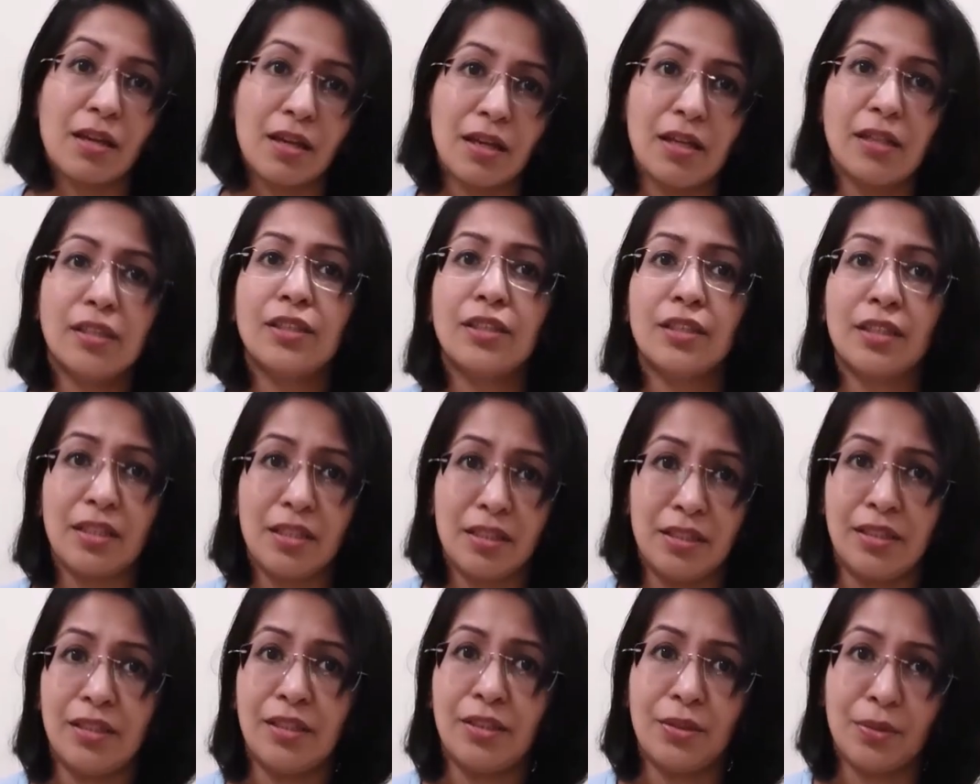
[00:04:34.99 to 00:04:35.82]
is
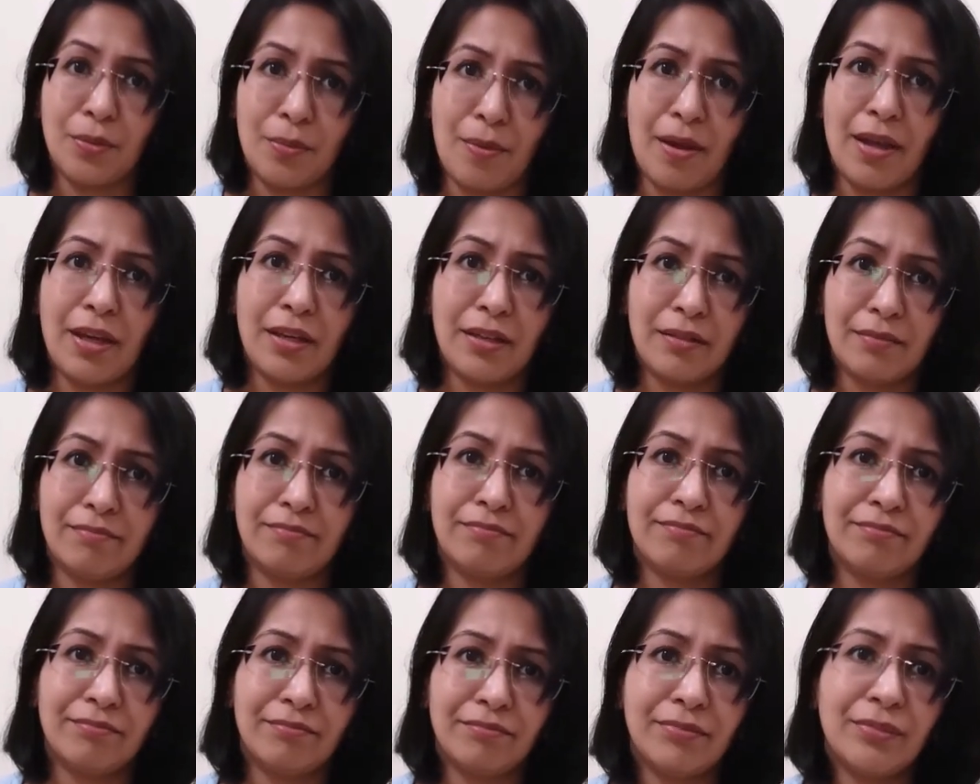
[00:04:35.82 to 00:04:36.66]
easy to make.
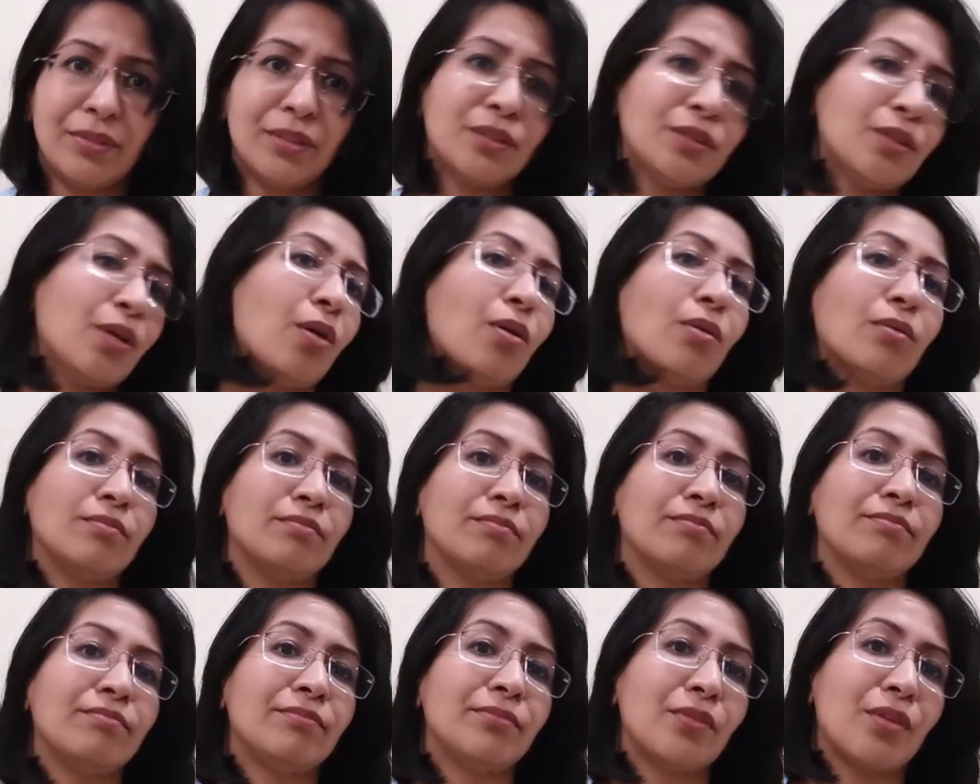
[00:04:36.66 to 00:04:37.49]
So
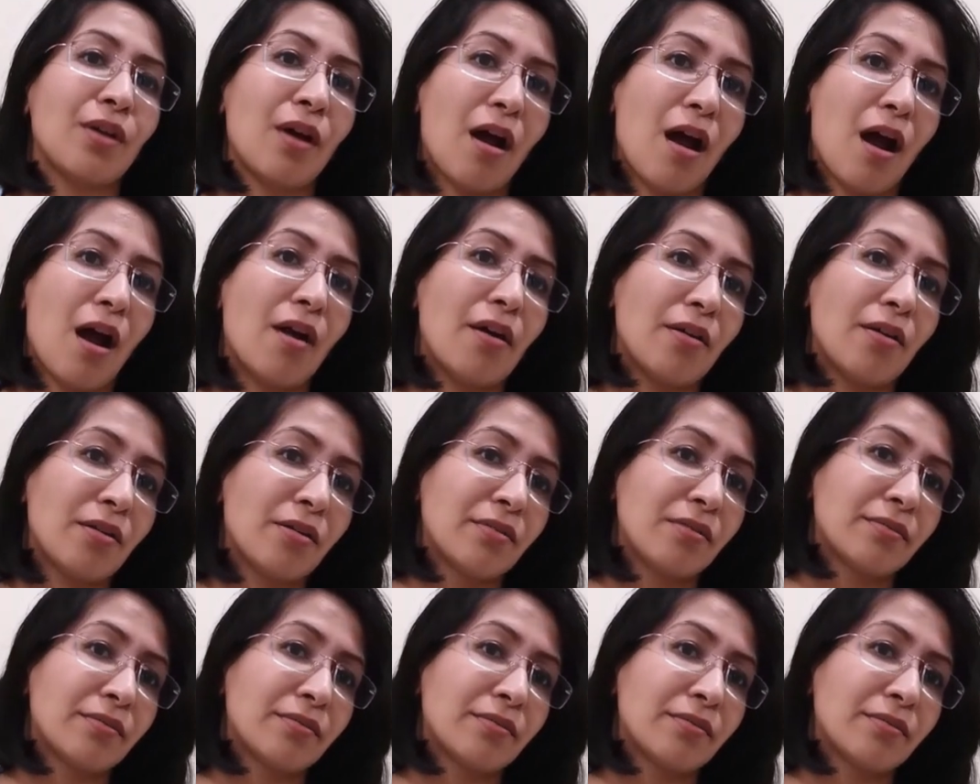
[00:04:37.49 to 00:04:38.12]
R.